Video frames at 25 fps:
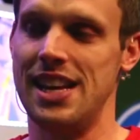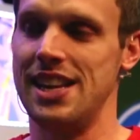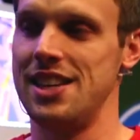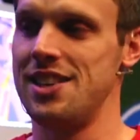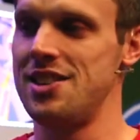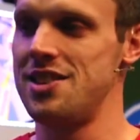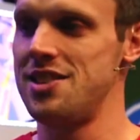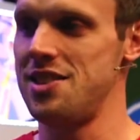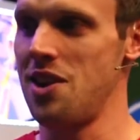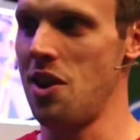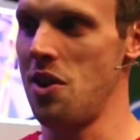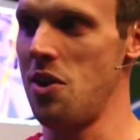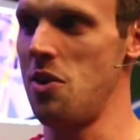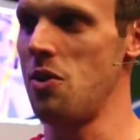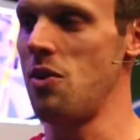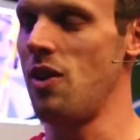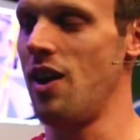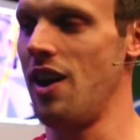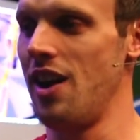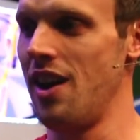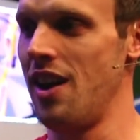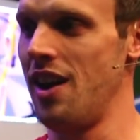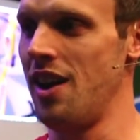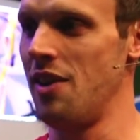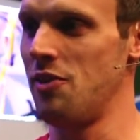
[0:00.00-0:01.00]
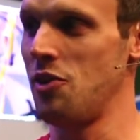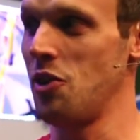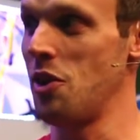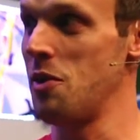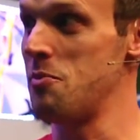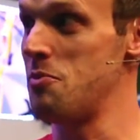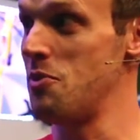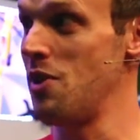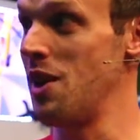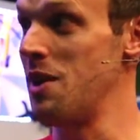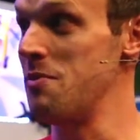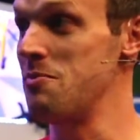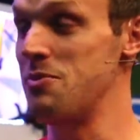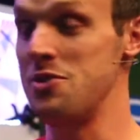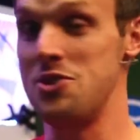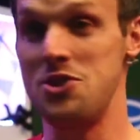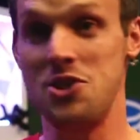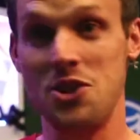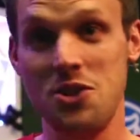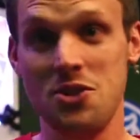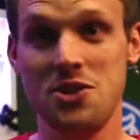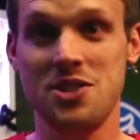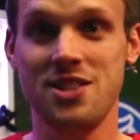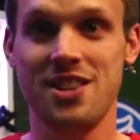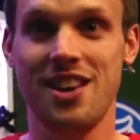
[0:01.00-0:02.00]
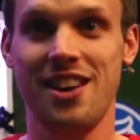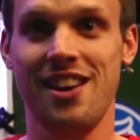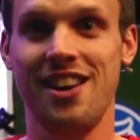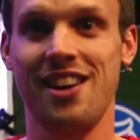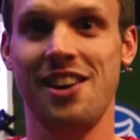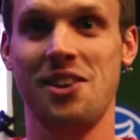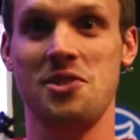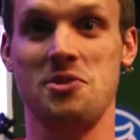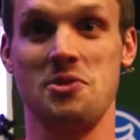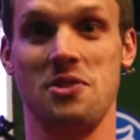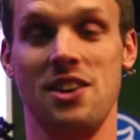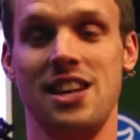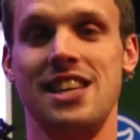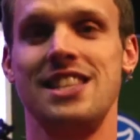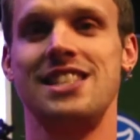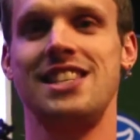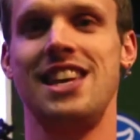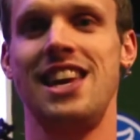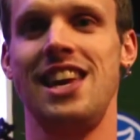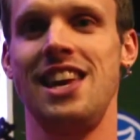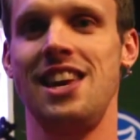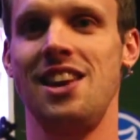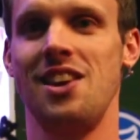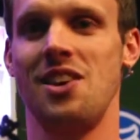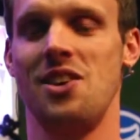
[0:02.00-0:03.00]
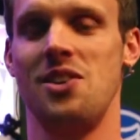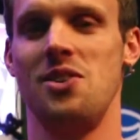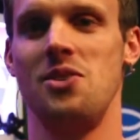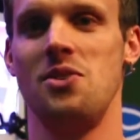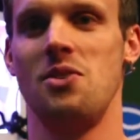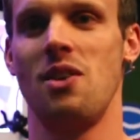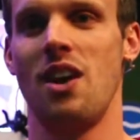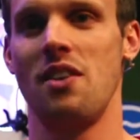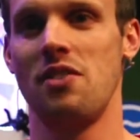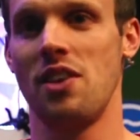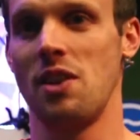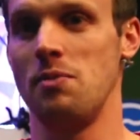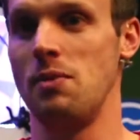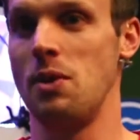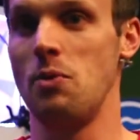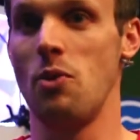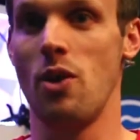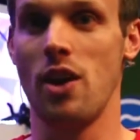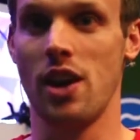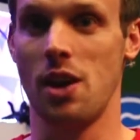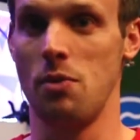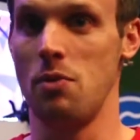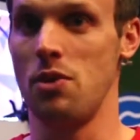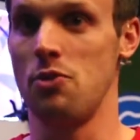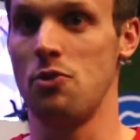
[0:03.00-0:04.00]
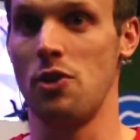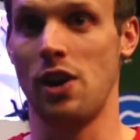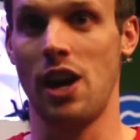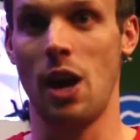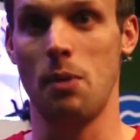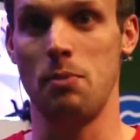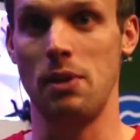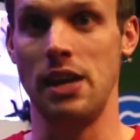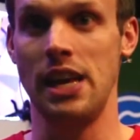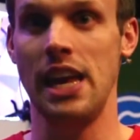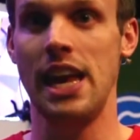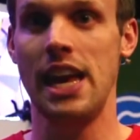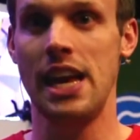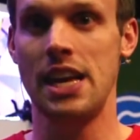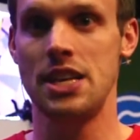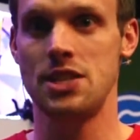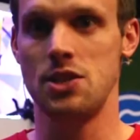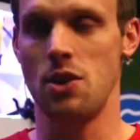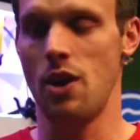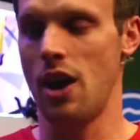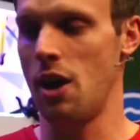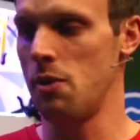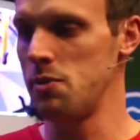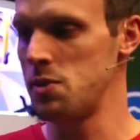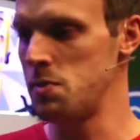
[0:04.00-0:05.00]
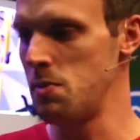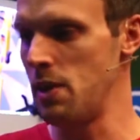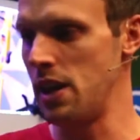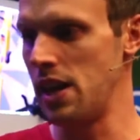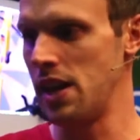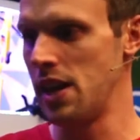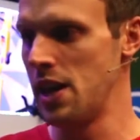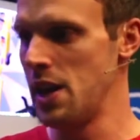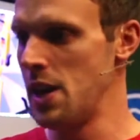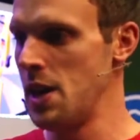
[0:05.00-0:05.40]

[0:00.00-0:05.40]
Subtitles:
So I've got a brilliant producer called Lizzie, who I've been working with for a couple of years, who helps me